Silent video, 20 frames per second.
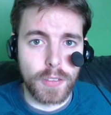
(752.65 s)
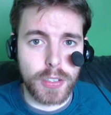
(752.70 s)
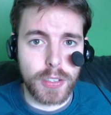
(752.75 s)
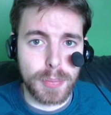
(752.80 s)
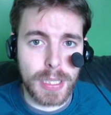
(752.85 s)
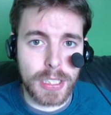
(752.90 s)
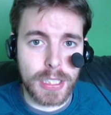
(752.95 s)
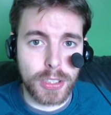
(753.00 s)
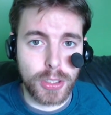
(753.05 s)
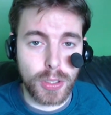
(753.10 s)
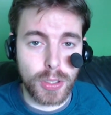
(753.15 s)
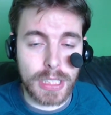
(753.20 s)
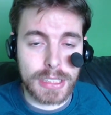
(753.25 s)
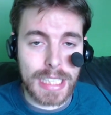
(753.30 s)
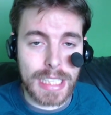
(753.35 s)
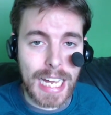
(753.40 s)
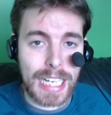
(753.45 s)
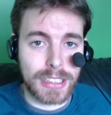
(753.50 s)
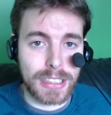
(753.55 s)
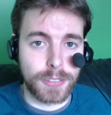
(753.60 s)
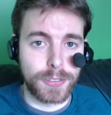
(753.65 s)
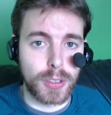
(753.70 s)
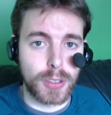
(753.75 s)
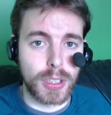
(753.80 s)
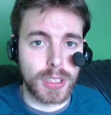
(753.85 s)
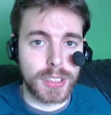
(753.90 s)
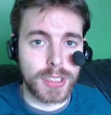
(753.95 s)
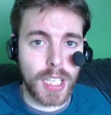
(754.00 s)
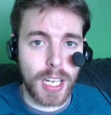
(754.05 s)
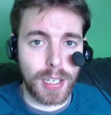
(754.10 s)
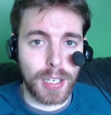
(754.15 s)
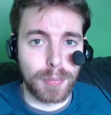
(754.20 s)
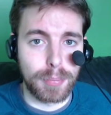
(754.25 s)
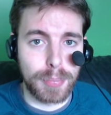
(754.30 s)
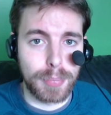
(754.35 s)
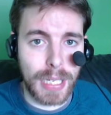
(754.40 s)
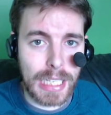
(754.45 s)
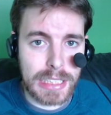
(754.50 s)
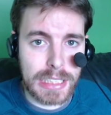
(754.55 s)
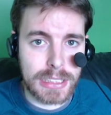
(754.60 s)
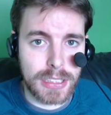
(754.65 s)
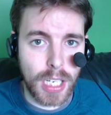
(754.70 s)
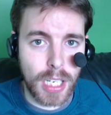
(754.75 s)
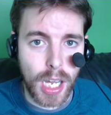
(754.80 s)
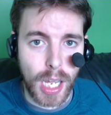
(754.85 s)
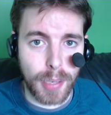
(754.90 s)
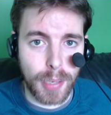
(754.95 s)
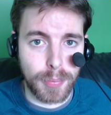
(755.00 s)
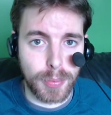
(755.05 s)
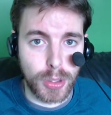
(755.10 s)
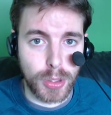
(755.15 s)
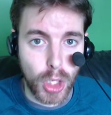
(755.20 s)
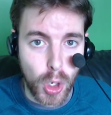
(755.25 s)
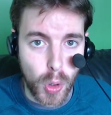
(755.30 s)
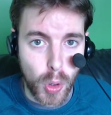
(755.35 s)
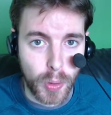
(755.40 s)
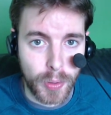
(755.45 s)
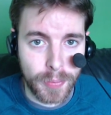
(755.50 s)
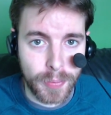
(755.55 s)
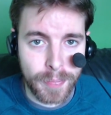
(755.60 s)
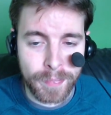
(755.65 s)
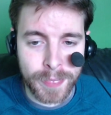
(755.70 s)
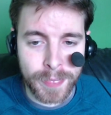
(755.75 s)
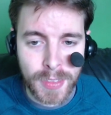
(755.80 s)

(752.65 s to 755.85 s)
for me to do this at the full-time pace I'm going.